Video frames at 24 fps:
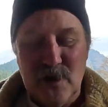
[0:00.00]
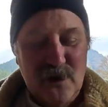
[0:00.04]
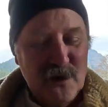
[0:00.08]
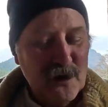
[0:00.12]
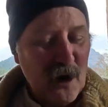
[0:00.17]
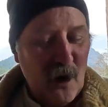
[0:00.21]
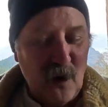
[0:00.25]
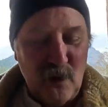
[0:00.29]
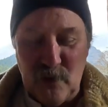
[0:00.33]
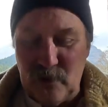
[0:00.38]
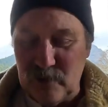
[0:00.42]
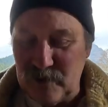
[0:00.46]

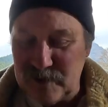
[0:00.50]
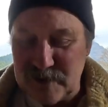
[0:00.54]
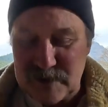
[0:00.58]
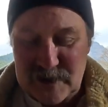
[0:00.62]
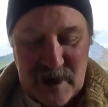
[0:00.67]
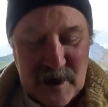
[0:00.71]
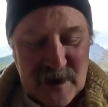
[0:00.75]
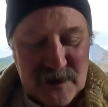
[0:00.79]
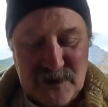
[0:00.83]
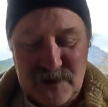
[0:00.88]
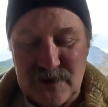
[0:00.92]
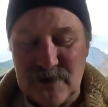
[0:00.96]

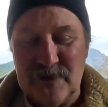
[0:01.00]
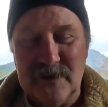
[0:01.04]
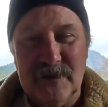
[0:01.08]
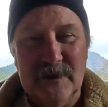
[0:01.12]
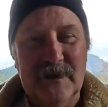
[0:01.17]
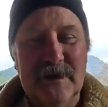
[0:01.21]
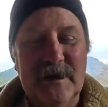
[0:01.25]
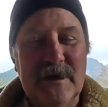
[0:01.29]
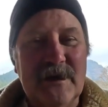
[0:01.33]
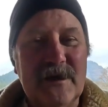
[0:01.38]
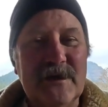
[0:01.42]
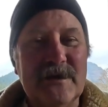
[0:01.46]

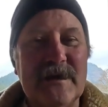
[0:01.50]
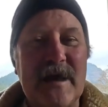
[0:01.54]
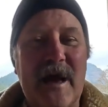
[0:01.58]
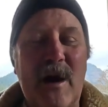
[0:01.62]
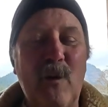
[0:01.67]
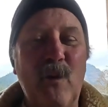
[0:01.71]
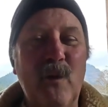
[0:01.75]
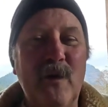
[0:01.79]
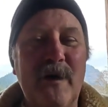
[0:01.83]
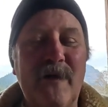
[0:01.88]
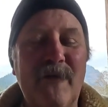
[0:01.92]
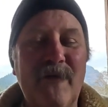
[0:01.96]
because I
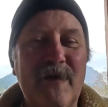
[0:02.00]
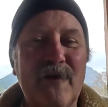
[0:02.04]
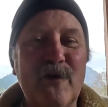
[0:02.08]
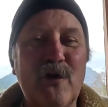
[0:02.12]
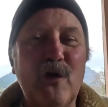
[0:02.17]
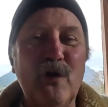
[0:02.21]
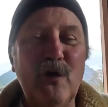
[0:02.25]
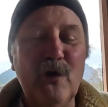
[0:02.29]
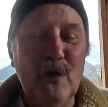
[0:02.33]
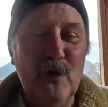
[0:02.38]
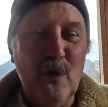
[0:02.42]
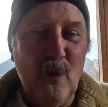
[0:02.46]
wouldn't have a
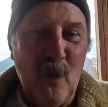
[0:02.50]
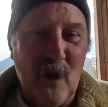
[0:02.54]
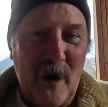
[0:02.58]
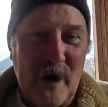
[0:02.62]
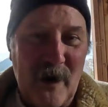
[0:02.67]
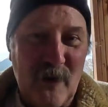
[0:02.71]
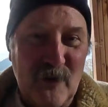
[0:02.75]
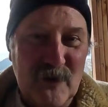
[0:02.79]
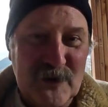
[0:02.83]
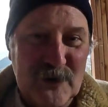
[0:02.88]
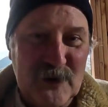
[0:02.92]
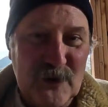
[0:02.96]
clue what
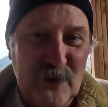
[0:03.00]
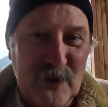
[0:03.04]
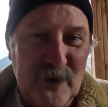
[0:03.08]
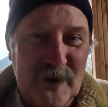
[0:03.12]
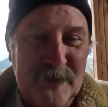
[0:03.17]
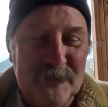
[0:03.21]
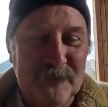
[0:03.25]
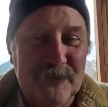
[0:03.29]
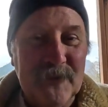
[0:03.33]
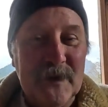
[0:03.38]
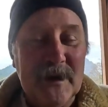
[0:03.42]
I was doing.